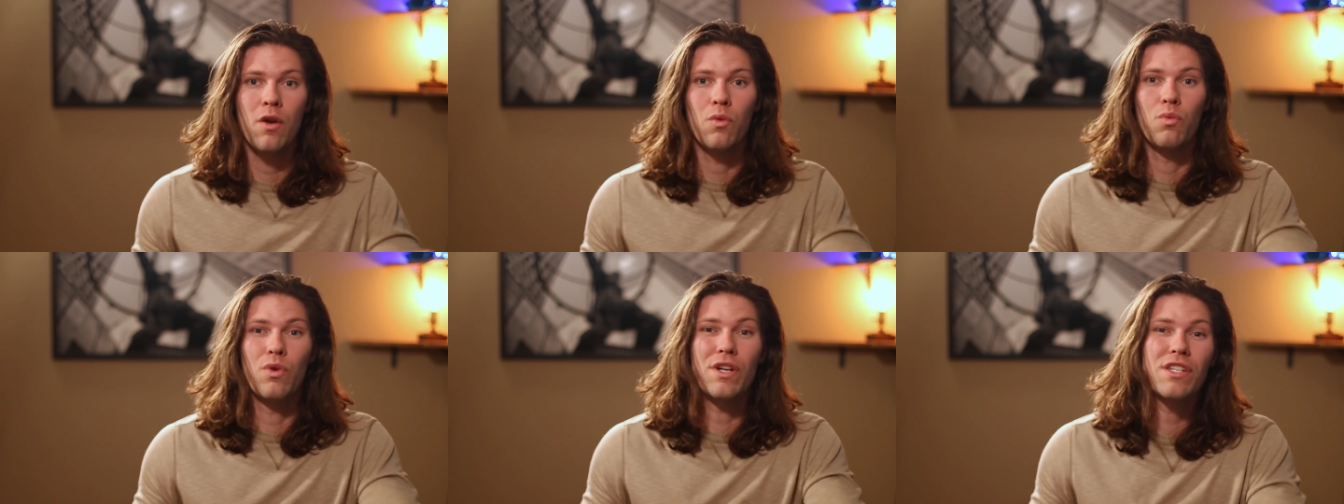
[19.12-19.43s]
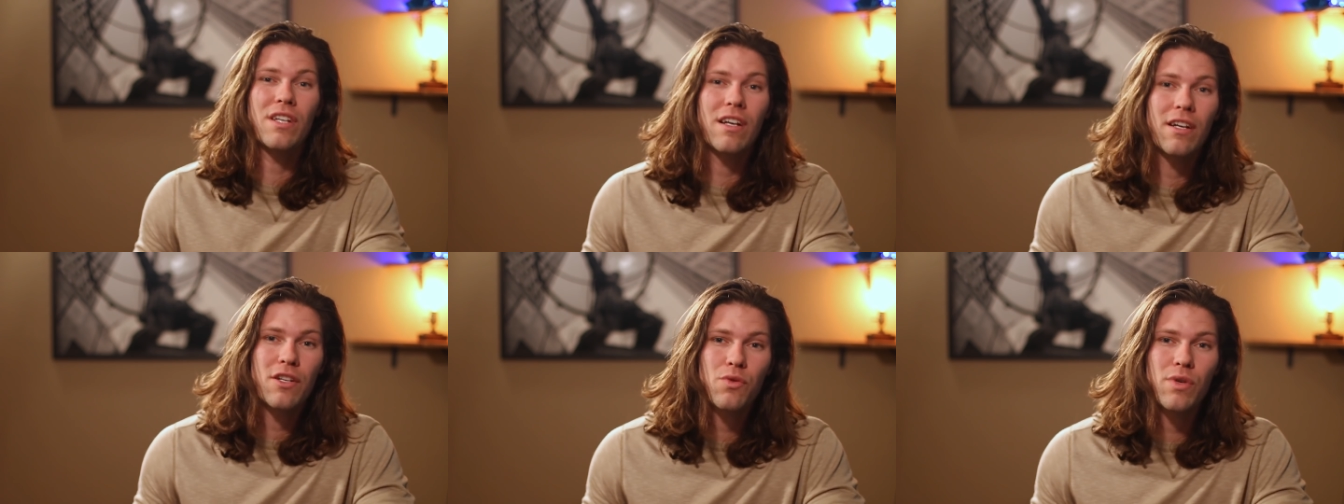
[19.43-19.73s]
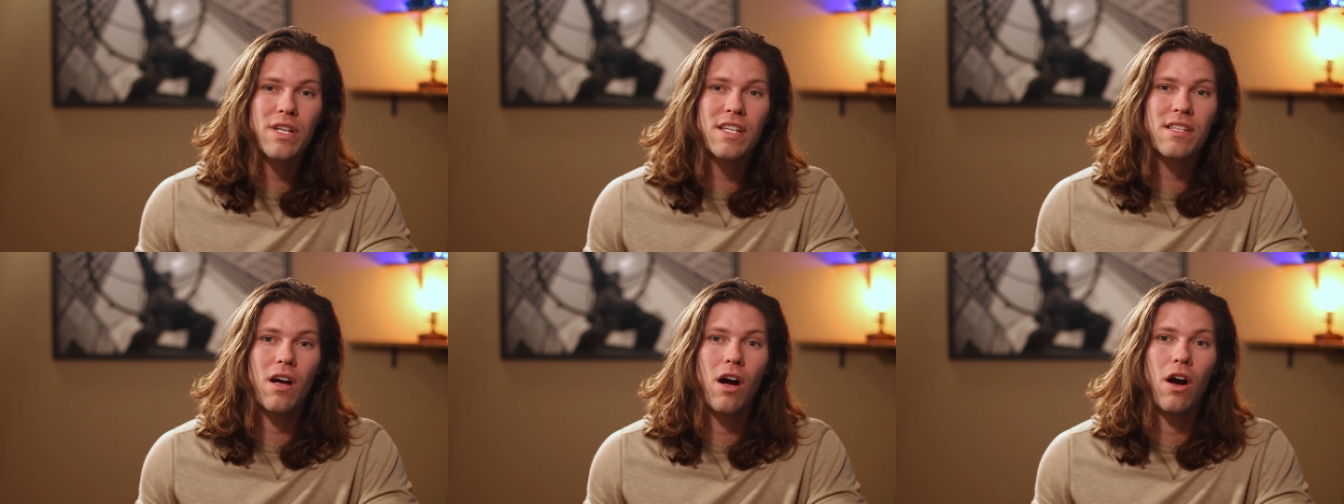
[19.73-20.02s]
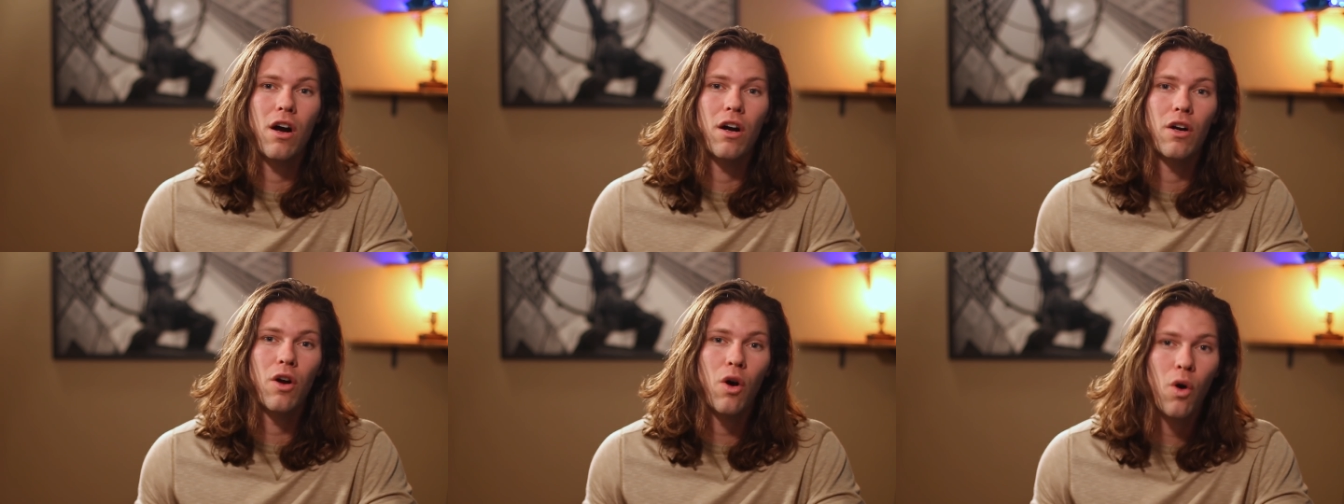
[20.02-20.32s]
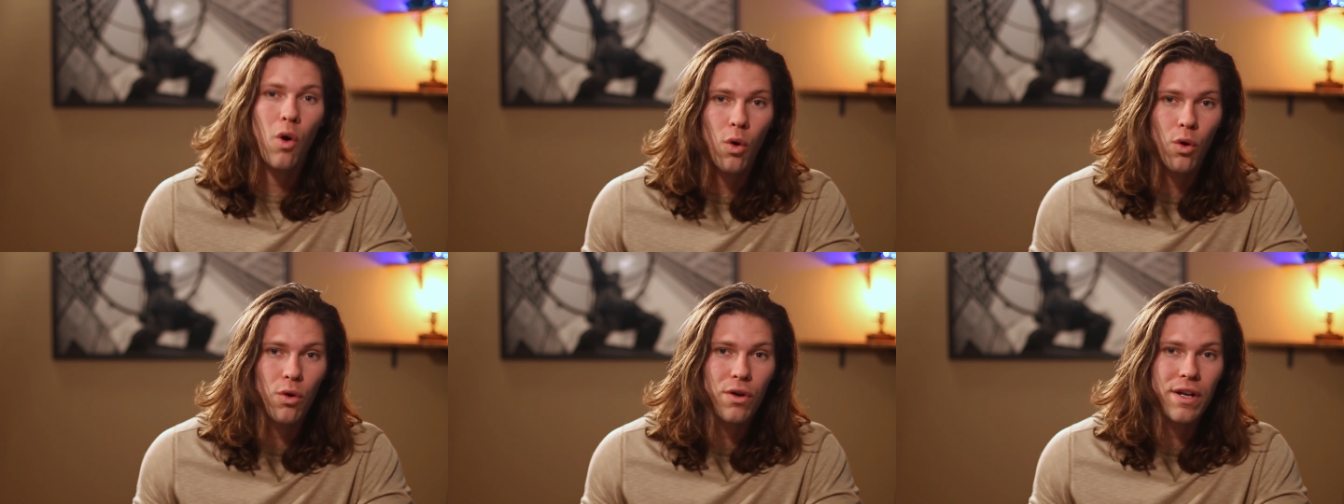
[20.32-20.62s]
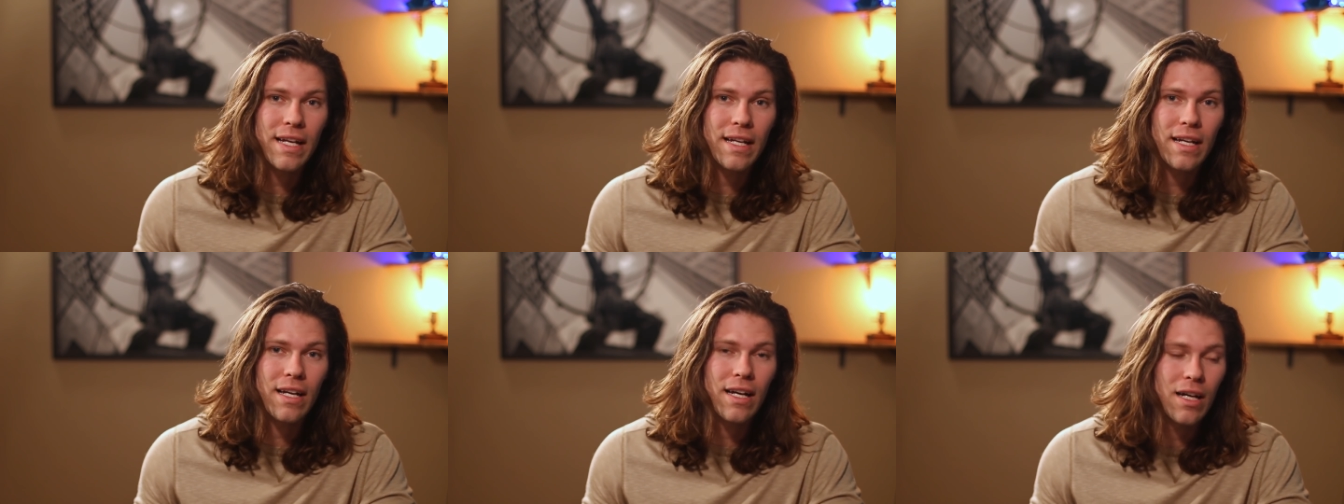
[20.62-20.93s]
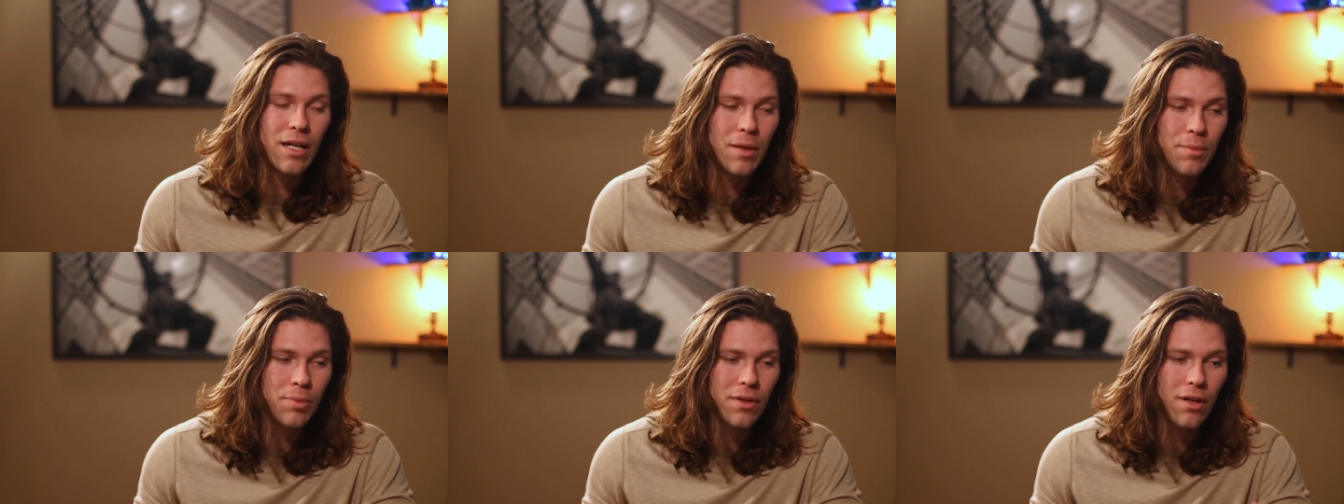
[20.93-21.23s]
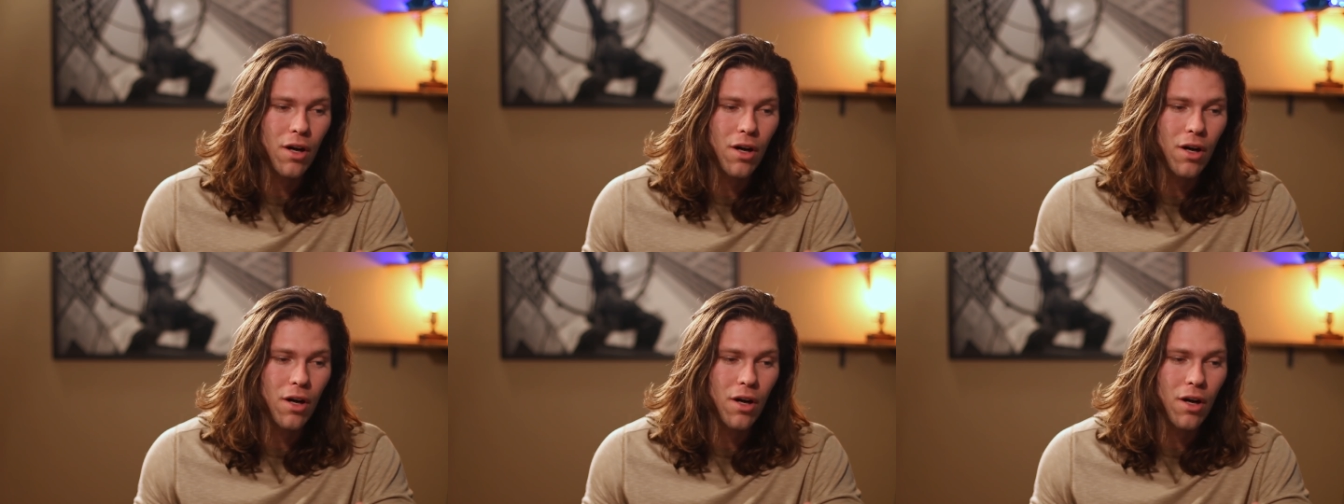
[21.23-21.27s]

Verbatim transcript: rich countries are hoarding up